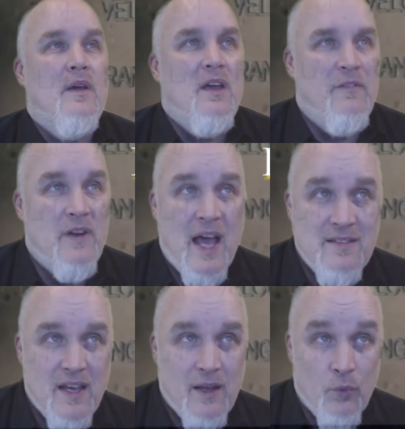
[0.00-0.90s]
If
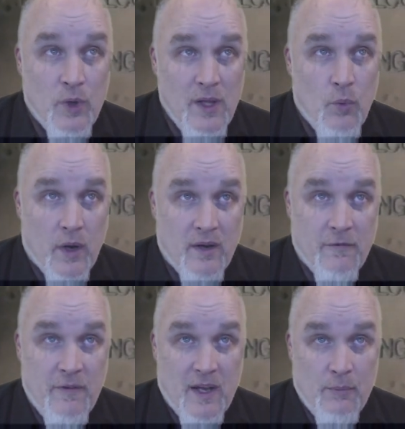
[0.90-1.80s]
NASA had really wanted to
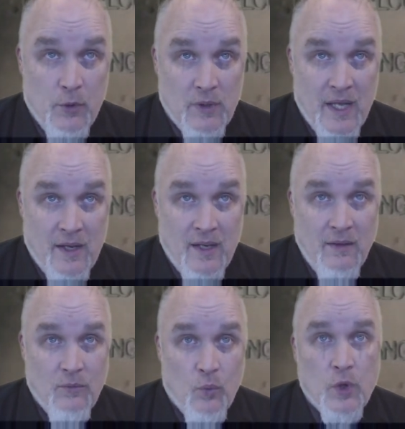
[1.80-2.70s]
fake a moon
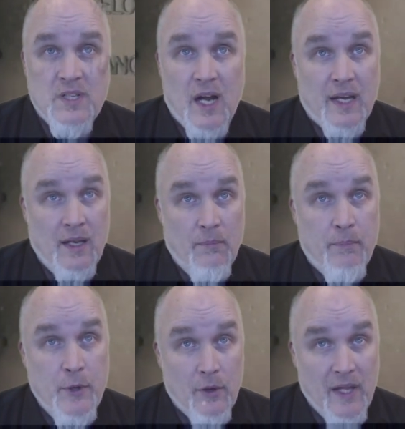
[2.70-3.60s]
landing, we're talking
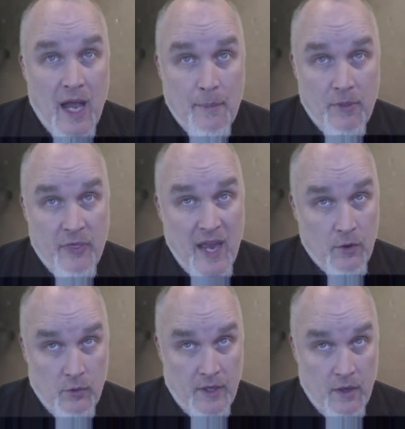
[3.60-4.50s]
purely
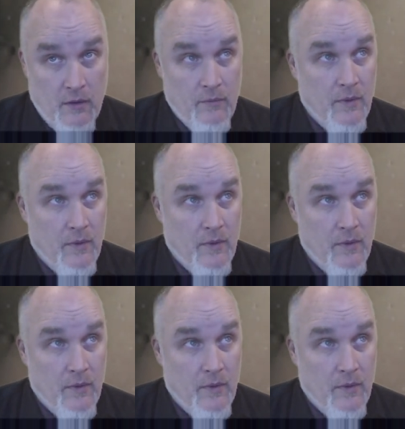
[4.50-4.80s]
hypothetical here,